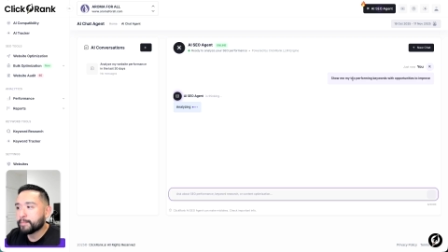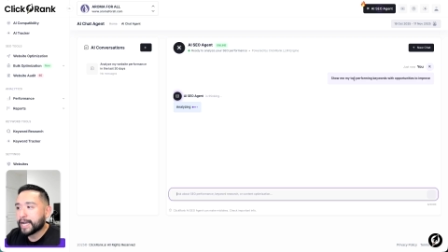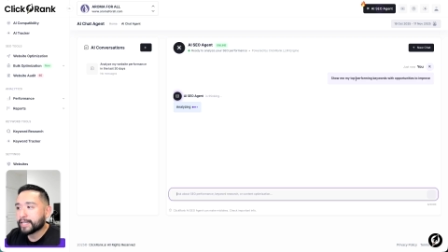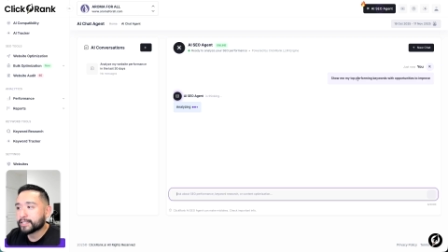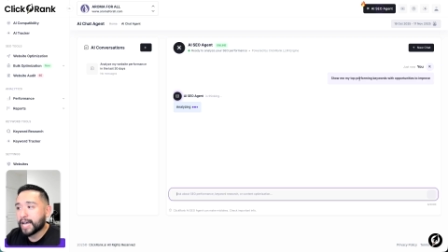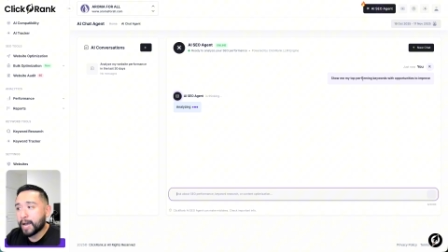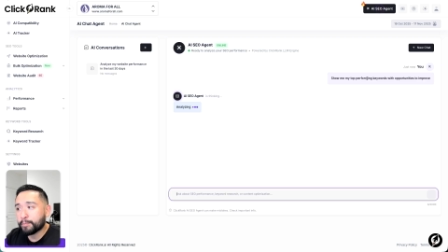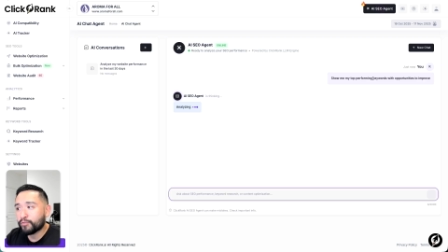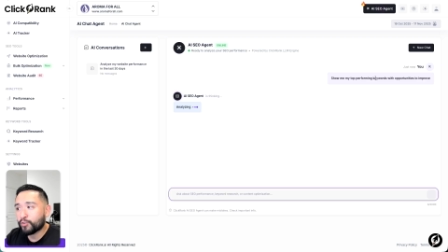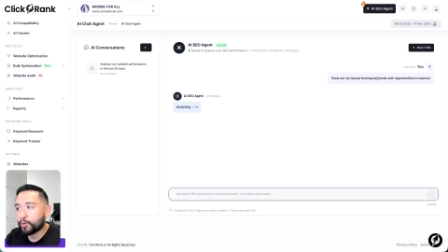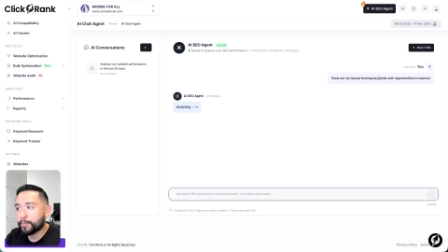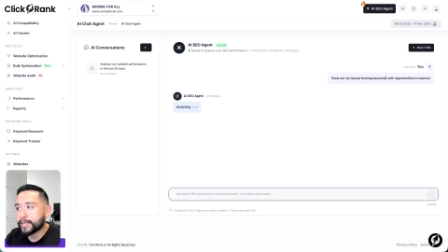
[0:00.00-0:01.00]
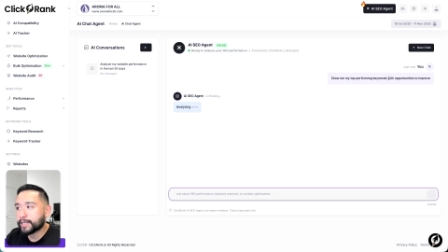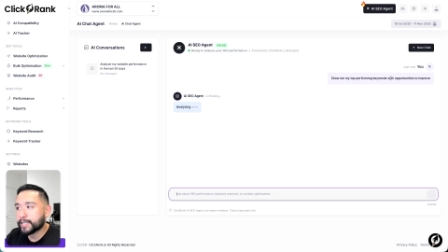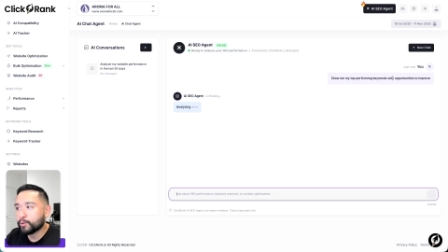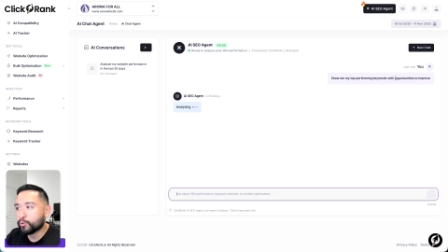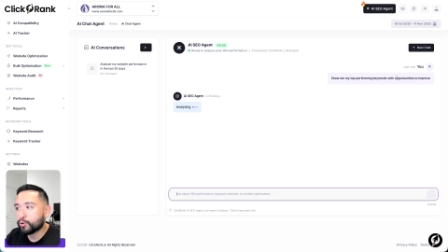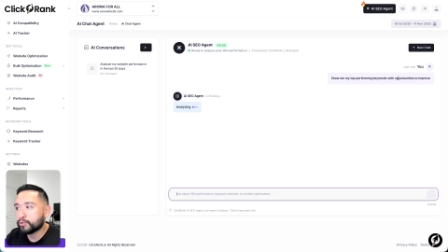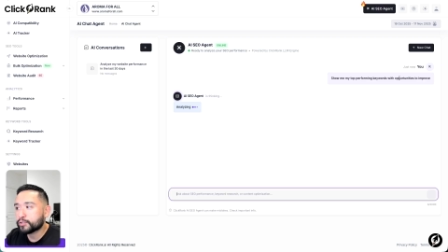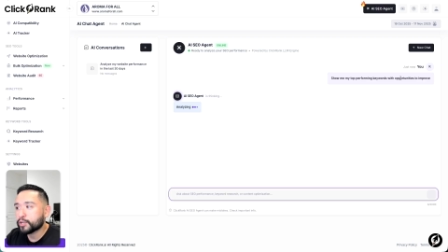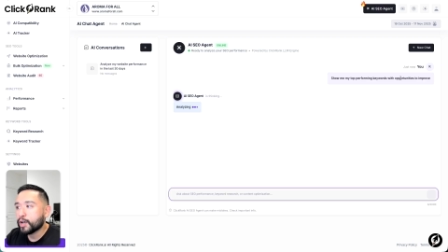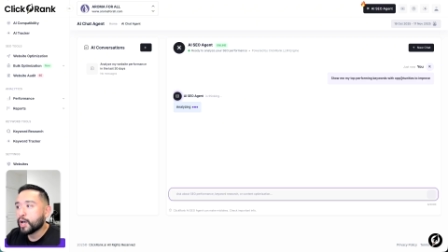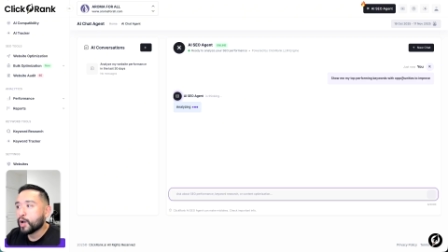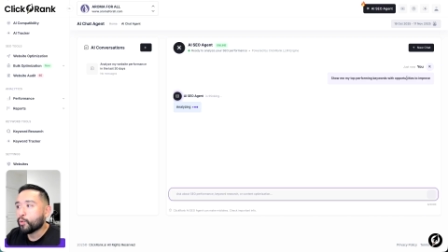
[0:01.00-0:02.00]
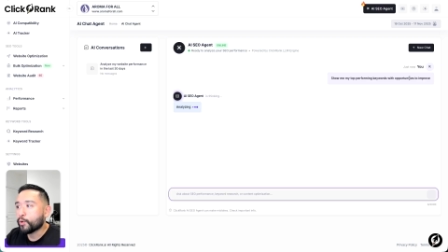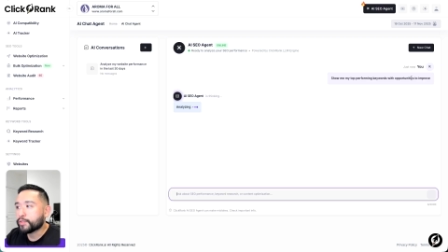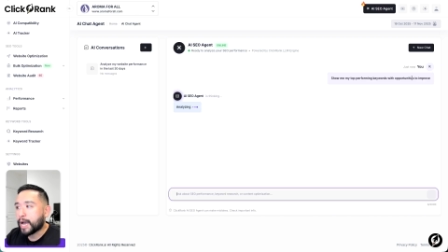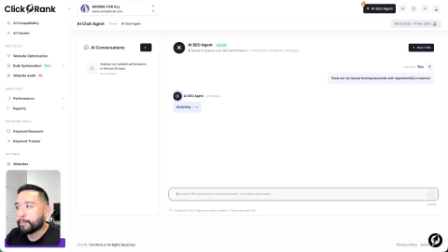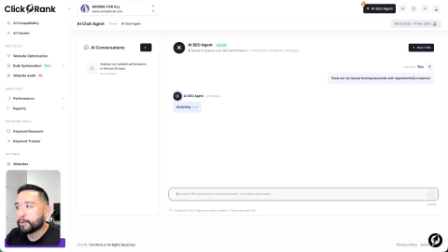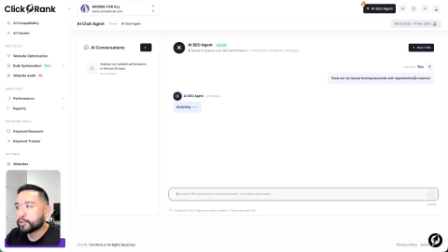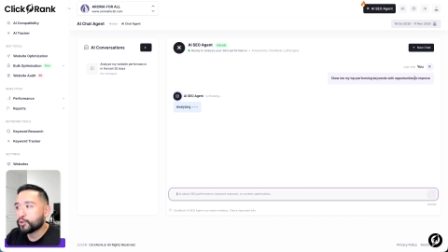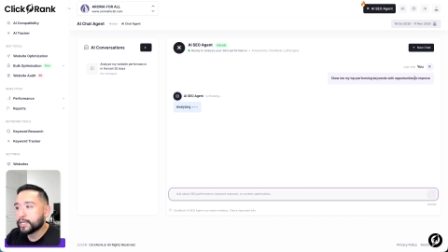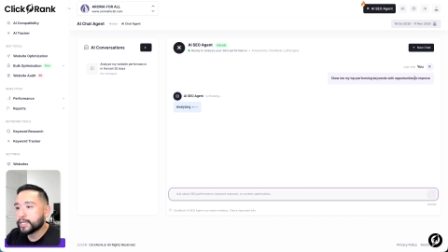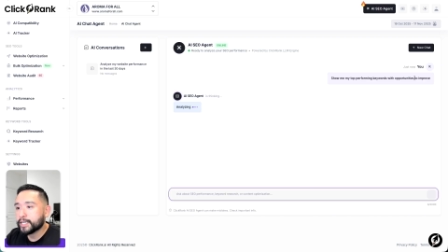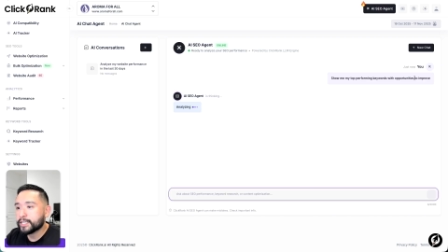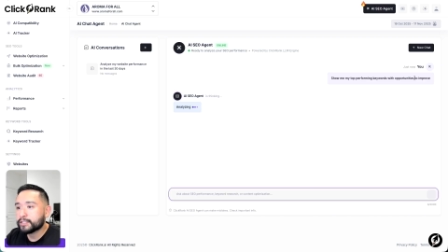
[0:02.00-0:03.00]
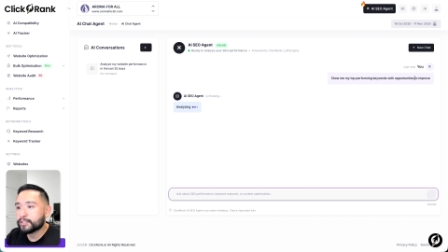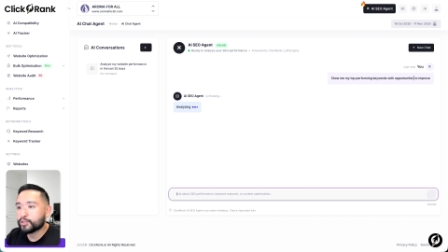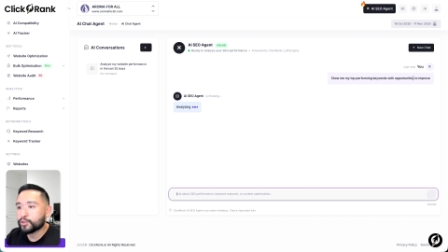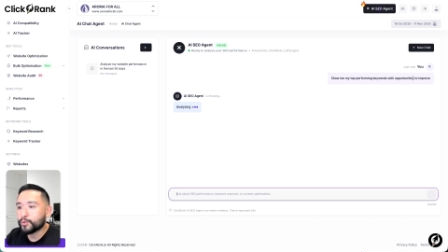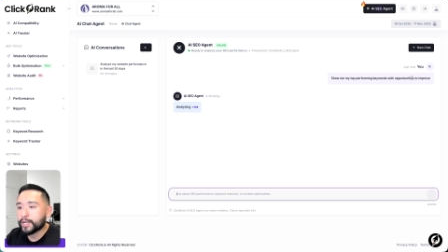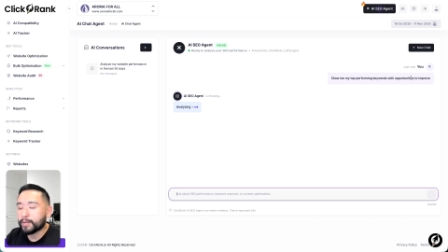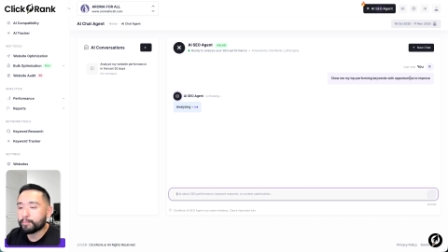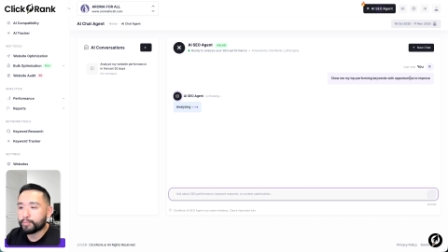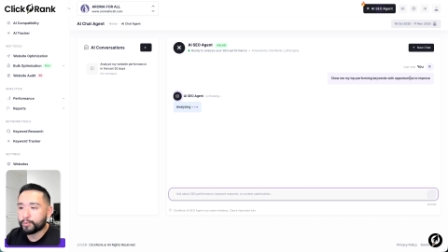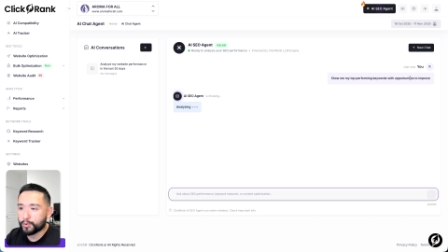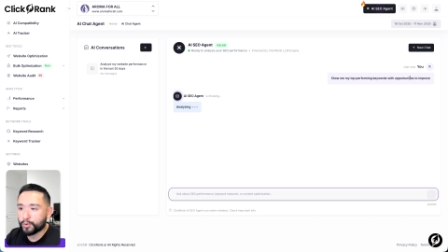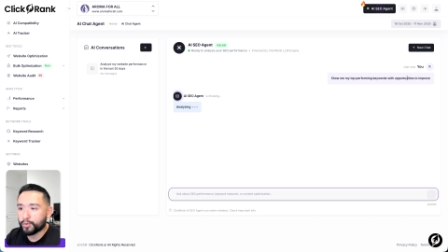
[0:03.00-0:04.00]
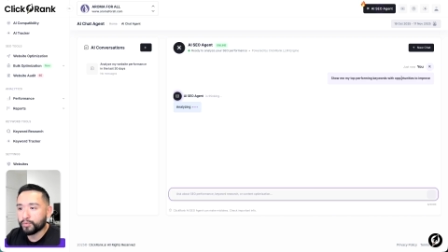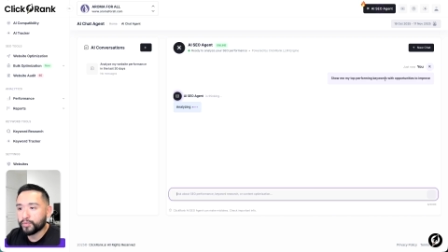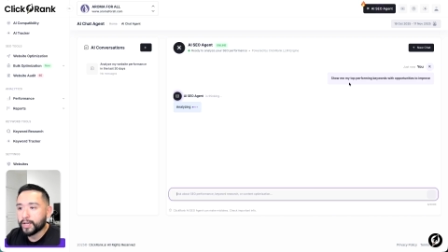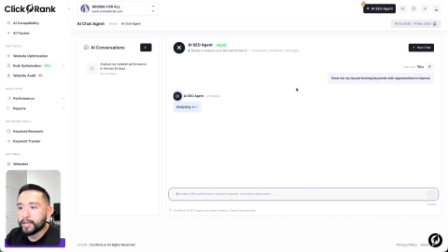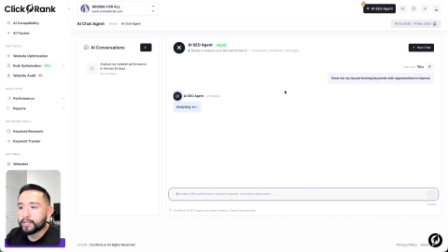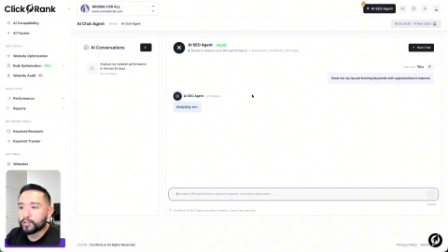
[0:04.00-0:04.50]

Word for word: my top performing keywords with opportunities to improve.